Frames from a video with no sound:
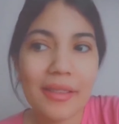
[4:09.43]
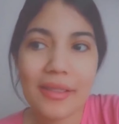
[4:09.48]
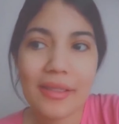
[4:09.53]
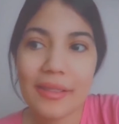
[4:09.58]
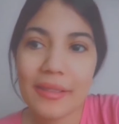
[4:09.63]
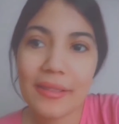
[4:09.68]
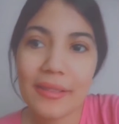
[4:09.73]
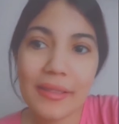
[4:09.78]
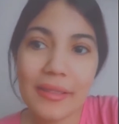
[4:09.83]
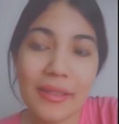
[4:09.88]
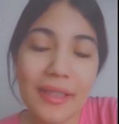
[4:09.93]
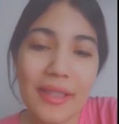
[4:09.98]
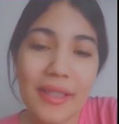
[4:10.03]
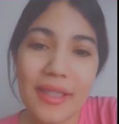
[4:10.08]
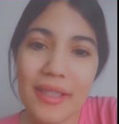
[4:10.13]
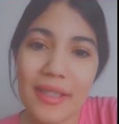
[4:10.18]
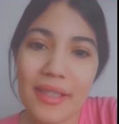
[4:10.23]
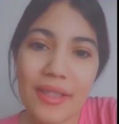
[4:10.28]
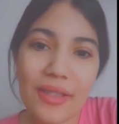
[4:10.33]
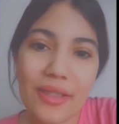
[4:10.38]
This
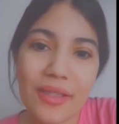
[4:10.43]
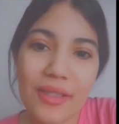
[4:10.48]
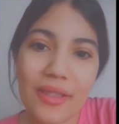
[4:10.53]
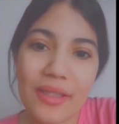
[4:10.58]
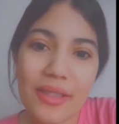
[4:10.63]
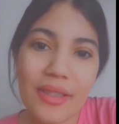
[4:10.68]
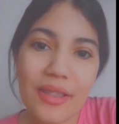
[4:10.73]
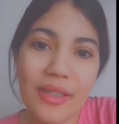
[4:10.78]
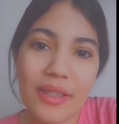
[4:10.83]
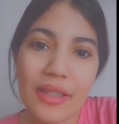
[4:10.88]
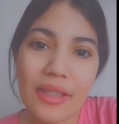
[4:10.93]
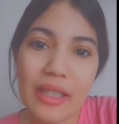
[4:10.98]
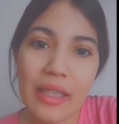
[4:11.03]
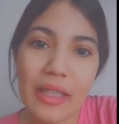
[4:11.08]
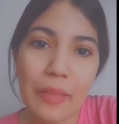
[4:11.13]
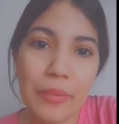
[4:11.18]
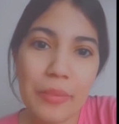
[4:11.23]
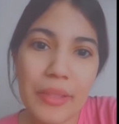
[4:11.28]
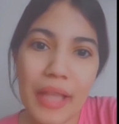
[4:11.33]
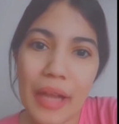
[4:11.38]
is
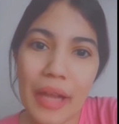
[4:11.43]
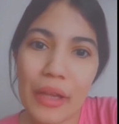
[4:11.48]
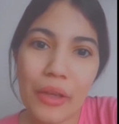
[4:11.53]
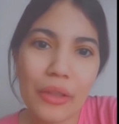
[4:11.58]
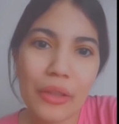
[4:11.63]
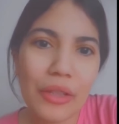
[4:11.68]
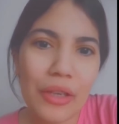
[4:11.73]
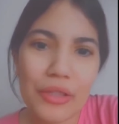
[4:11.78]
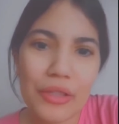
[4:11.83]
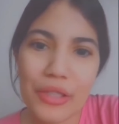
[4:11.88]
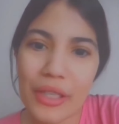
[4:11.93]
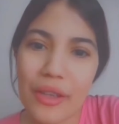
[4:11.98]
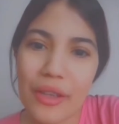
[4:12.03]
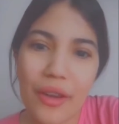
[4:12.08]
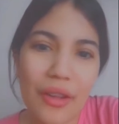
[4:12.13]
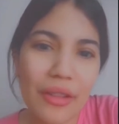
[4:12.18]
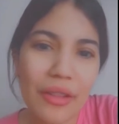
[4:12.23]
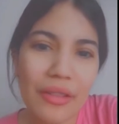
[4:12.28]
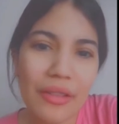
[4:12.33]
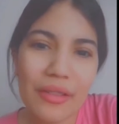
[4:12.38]
a
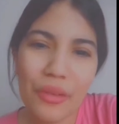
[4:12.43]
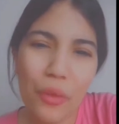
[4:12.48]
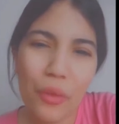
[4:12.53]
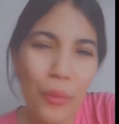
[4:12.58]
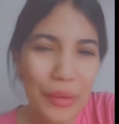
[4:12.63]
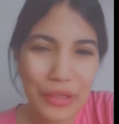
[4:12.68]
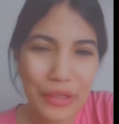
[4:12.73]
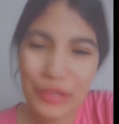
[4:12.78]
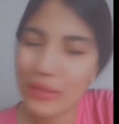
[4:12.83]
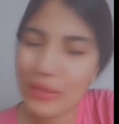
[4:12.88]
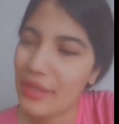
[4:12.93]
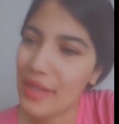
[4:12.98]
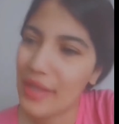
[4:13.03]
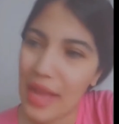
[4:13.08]
psychological question,